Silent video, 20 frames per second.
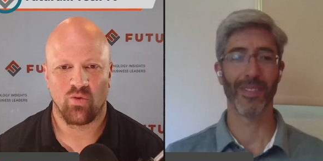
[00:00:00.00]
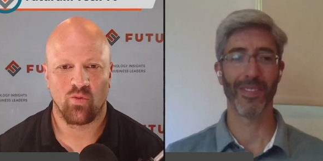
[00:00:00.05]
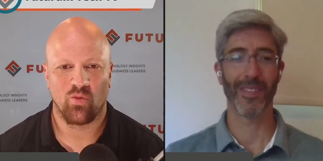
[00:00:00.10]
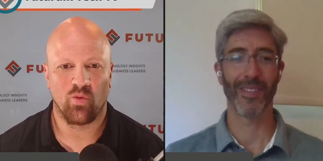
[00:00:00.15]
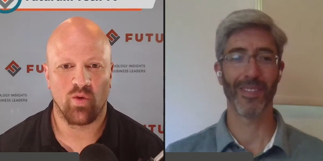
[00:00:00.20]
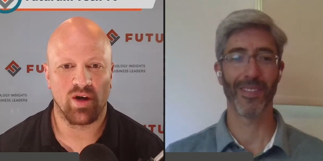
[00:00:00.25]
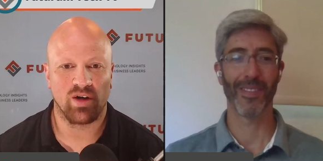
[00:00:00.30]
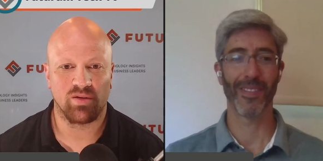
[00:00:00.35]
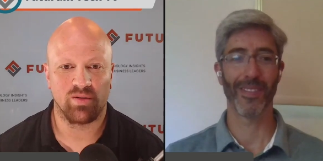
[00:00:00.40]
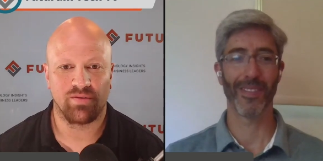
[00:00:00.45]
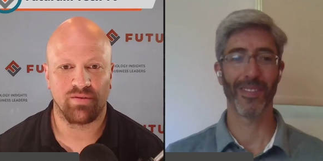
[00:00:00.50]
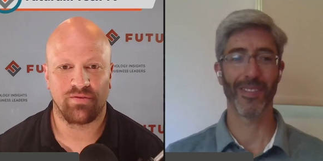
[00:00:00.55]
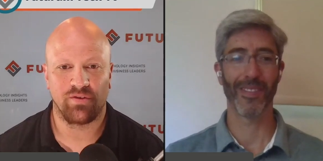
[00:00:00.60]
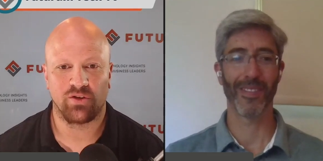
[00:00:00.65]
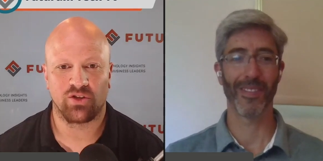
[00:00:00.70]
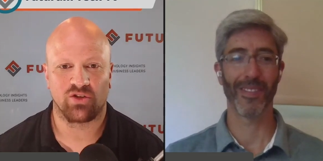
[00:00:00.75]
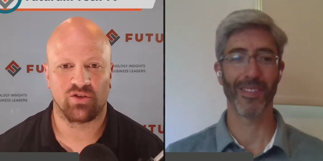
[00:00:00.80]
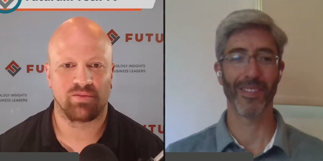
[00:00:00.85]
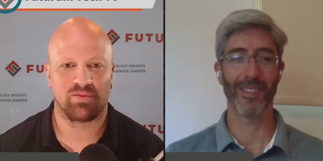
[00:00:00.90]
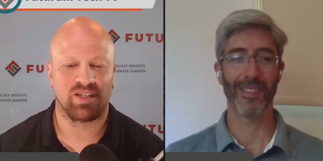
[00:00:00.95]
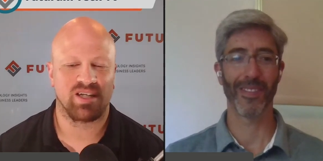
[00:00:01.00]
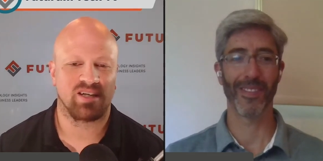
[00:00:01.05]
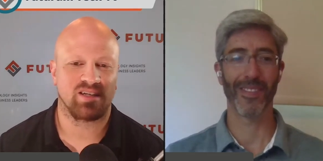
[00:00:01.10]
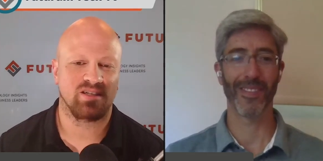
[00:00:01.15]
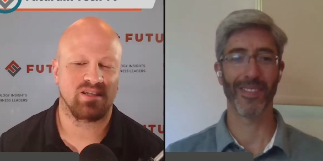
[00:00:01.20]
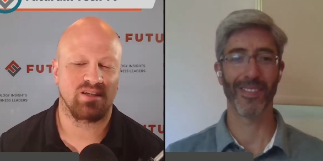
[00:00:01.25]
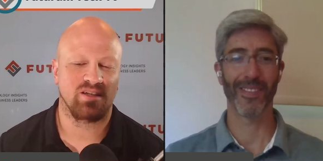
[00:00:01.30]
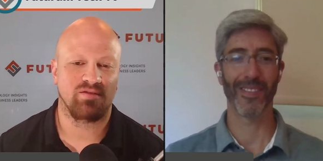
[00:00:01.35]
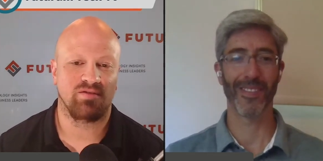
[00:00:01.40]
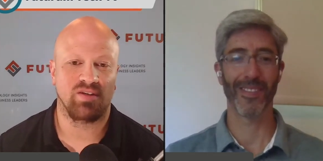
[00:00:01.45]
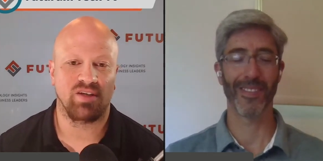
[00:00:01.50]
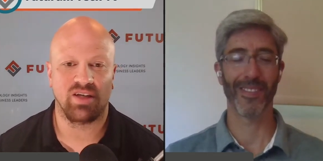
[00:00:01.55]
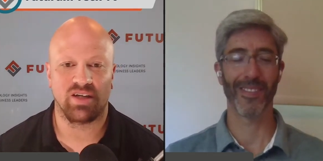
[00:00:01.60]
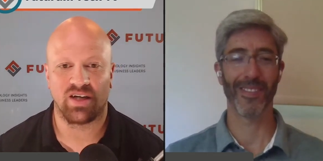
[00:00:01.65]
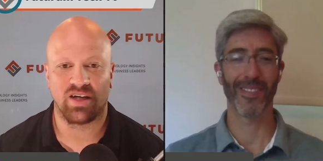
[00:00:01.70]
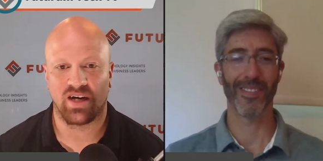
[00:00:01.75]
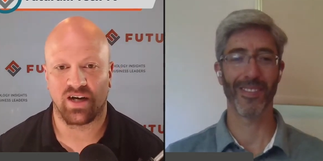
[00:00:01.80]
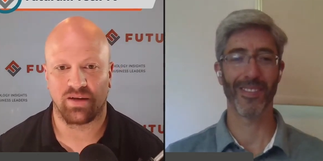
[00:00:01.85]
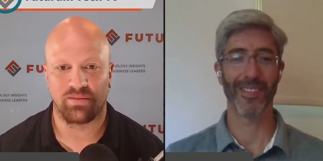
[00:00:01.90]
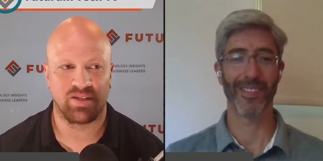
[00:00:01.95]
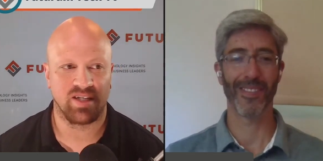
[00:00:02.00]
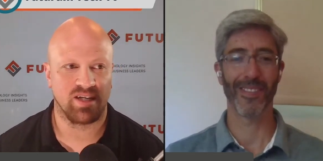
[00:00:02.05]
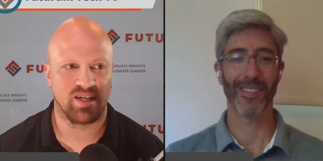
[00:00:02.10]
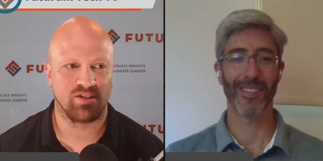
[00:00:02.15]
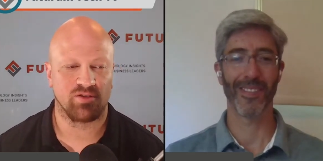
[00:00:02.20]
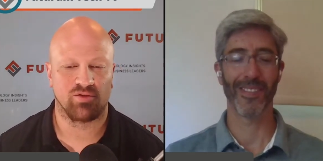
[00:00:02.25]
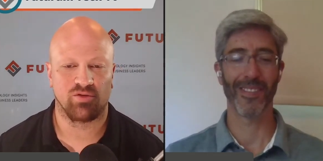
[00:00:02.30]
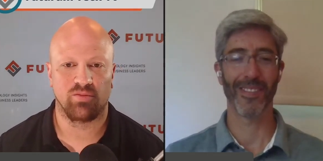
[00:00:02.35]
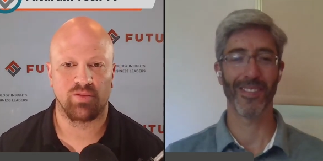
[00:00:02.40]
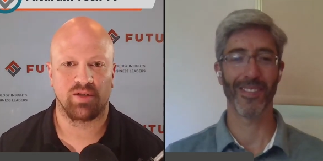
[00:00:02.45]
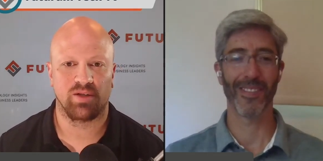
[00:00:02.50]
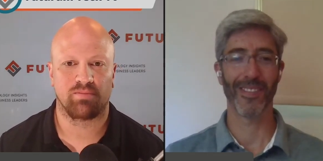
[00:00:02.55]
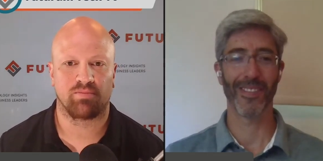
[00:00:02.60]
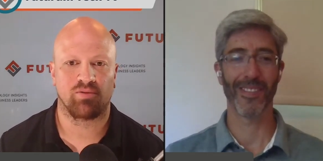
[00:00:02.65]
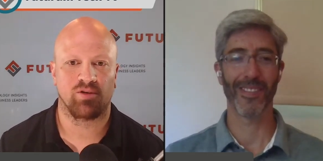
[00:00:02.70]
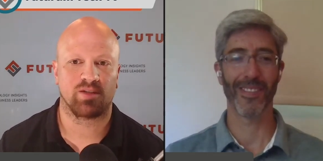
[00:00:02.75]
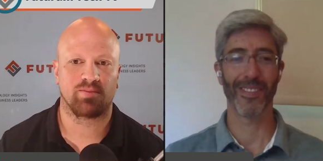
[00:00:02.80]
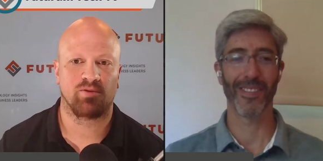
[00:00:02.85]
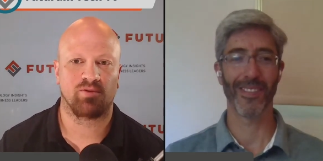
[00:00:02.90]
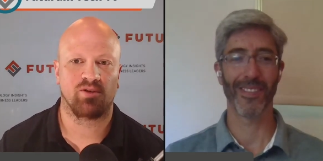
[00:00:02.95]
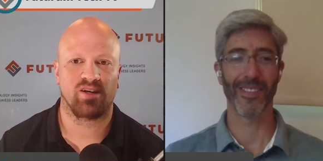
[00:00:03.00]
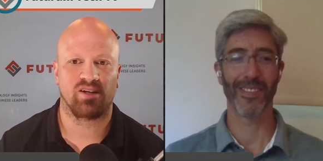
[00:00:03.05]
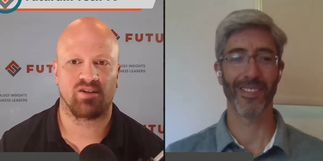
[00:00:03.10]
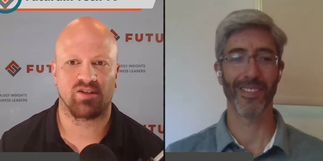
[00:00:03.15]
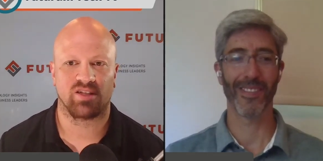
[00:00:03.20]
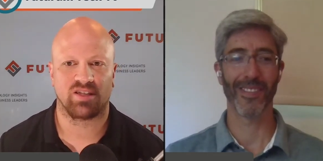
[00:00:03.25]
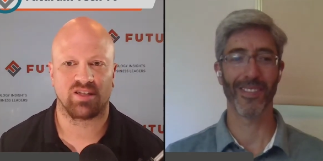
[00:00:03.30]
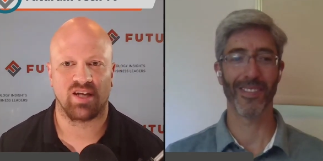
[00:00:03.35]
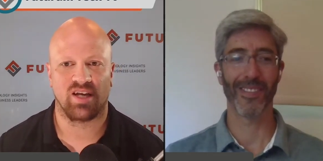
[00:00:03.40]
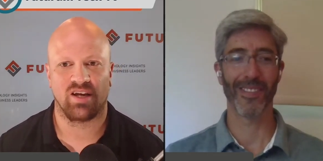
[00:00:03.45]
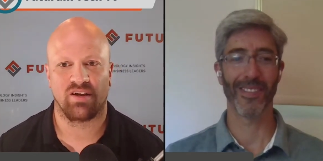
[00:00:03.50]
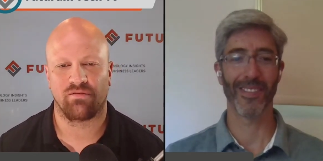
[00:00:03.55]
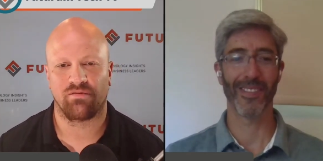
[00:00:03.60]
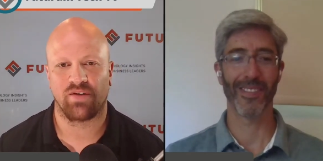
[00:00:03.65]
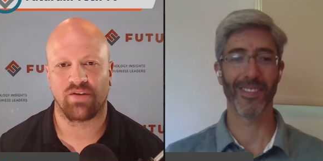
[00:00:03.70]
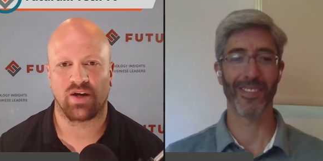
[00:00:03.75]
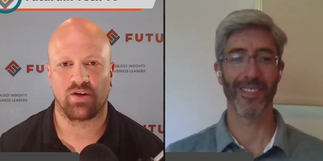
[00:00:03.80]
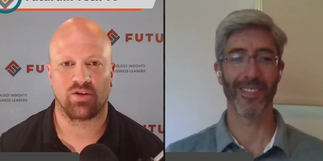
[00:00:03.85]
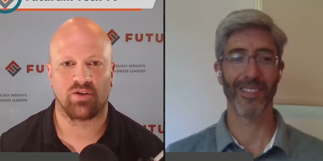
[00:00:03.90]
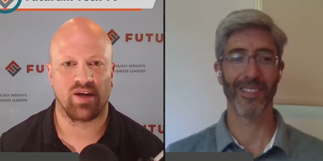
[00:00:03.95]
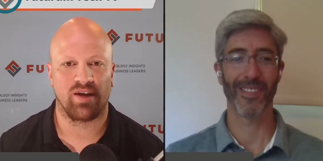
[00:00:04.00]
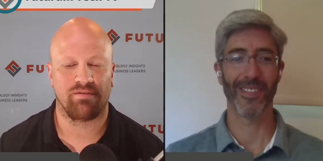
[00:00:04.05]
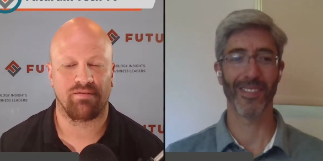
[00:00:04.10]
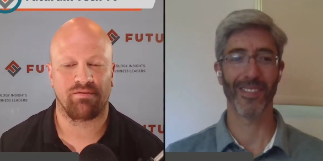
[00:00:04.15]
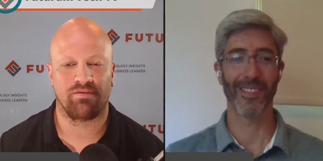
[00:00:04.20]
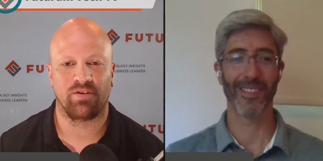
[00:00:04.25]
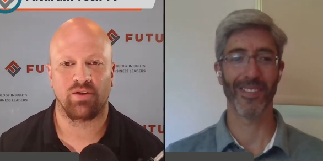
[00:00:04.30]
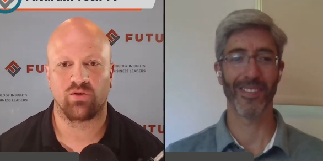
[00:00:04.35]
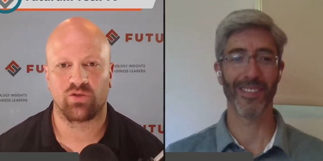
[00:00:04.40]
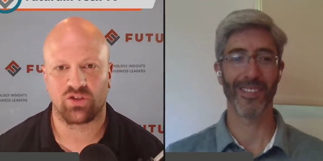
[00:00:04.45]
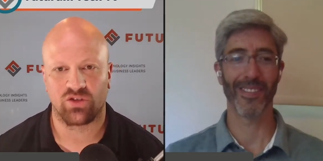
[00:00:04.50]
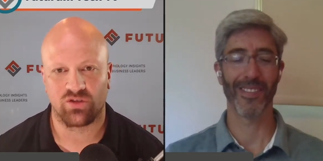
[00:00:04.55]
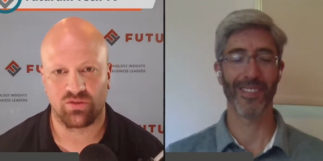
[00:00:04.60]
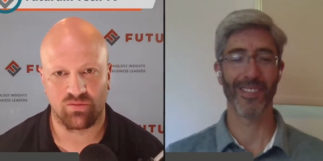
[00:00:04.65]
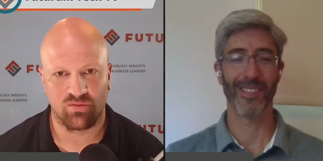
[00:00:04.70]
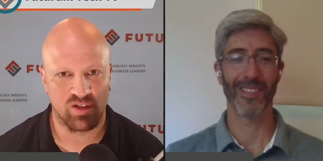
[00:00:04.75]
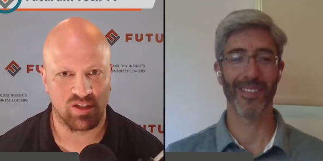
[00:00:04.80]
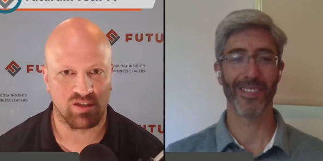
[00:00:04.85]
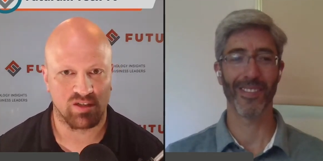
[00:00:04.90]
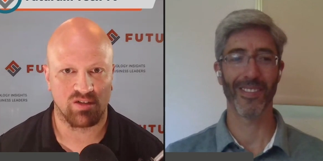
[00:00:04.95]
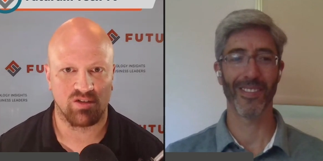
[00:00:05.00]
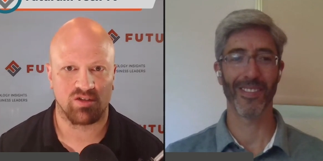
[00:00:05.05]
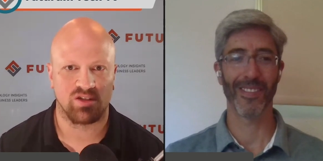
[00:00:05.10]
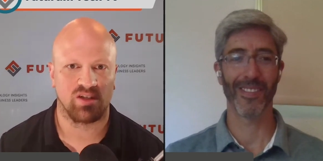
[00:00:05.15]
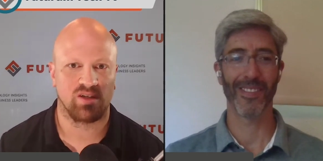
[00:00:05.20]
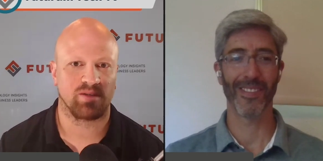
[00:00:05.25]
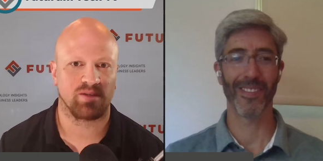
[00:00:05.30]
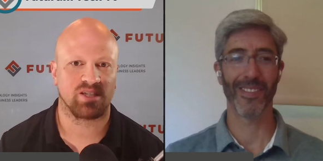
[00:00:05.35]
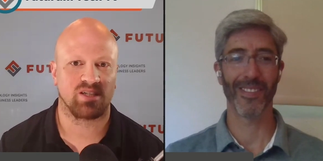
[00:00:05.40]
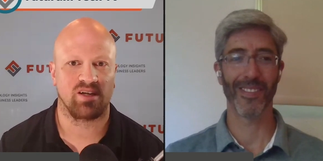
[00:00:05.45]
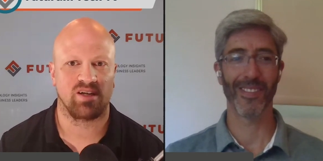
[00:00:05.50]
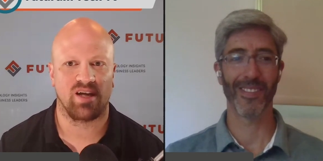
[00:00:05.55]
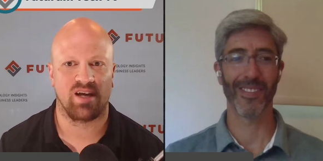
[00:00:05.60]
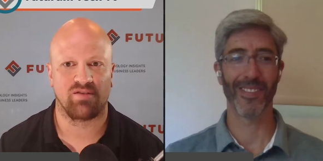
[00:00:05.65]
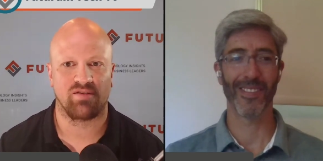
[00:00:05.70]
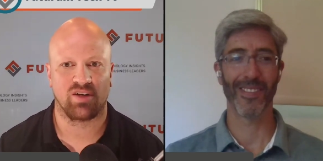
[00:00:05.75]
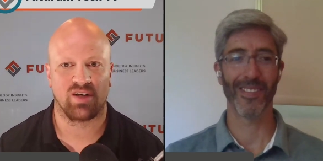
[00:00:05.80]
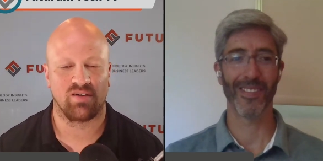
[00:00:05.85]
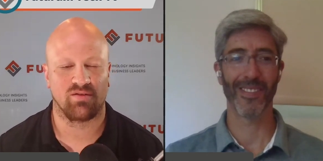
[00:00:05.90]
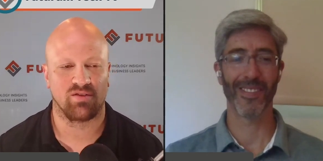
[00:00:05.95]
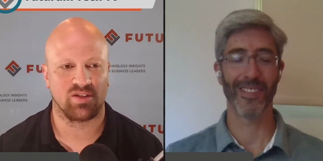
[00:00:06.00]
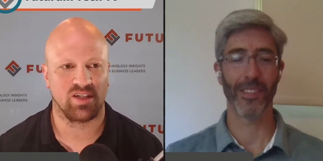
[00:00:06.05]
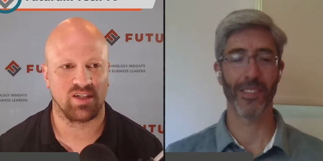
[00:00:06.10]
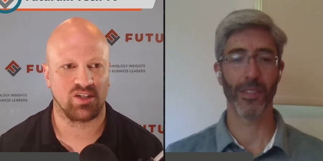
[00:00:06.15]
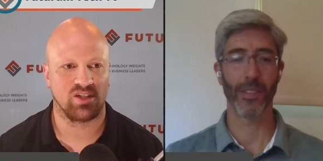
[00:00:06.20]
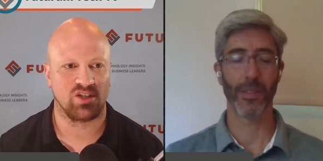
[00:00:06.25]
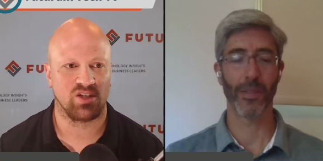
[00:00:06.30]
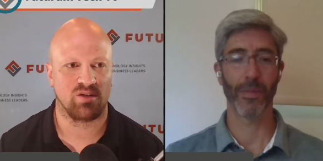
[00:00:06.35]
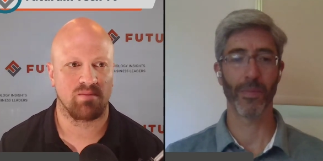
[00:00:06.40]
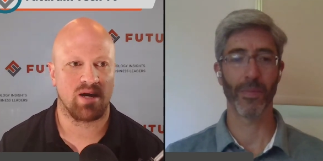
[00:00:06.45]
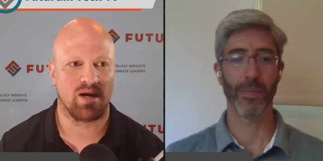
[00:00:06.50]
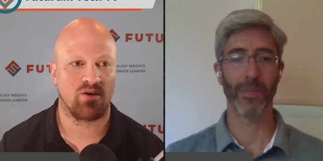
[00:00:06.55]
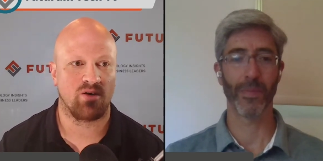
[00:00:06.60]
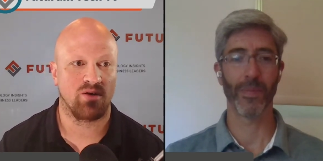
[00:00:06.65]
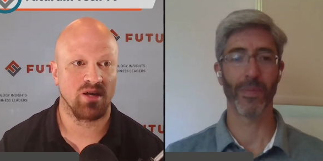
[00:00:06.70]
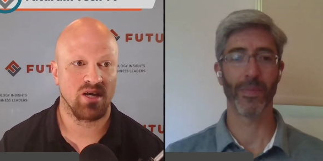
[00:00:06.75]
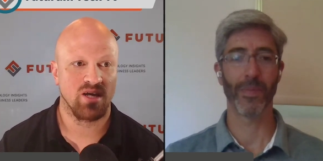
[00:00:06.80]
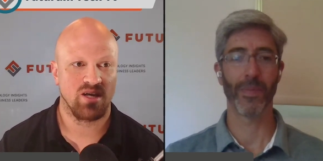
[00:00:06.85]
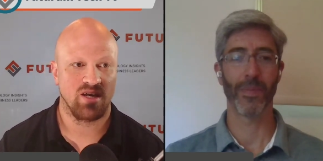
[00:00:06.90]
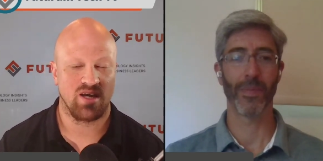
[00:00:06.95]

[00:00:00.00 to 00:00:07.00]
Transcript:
Speaker 1: Welcome to Futurum Tech TV. I'm Daniel Newman, Principal Analyst and Founder at Futurum Research, and I'm excited to have a conversation about